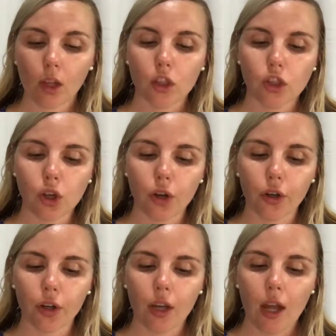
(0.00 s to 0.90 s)

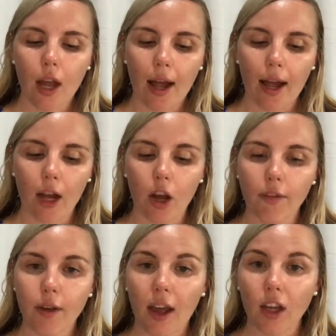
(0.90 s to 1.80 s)
So
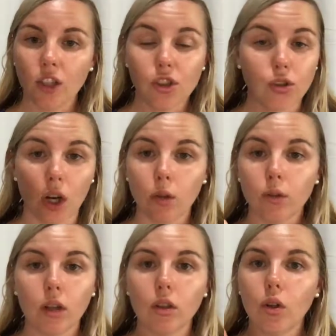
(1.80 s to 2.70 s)
I've struggled
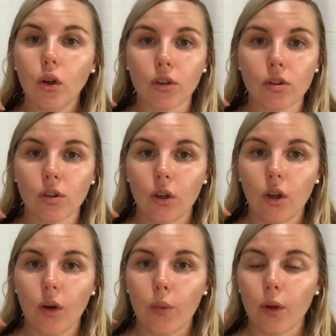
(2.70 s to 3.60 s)
a lot
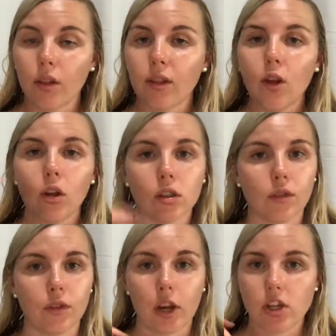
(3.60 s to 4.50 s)
with lots
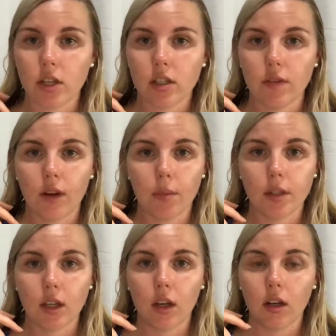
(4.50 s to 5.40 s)
of digestive
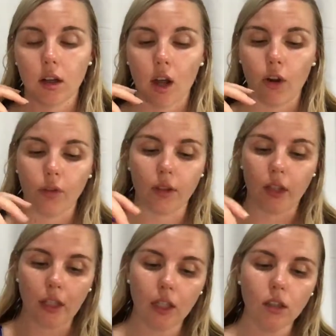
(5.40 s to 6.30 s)
upset over the
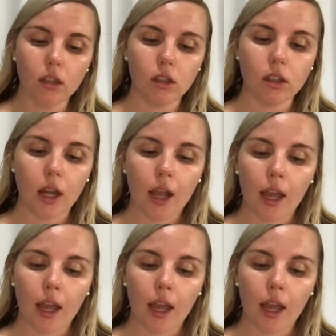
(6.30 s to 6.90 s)
years,